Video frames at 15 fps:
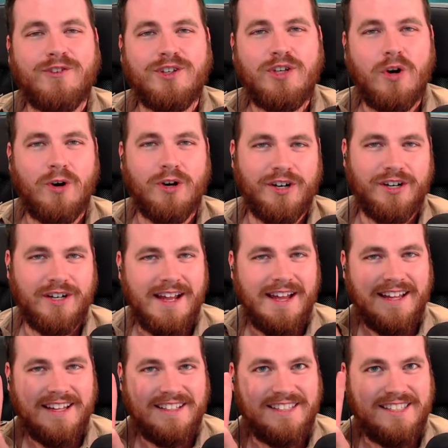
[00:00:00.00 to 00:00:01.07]
your
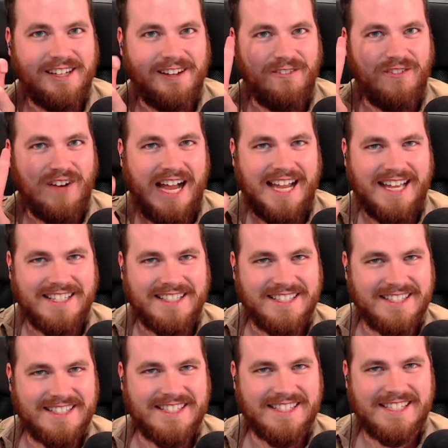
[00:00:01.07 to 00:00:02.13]

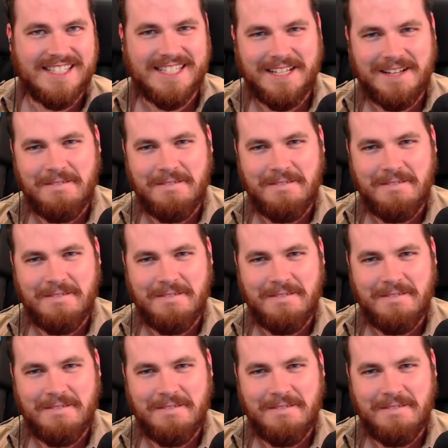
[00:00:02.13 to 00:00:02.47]
device,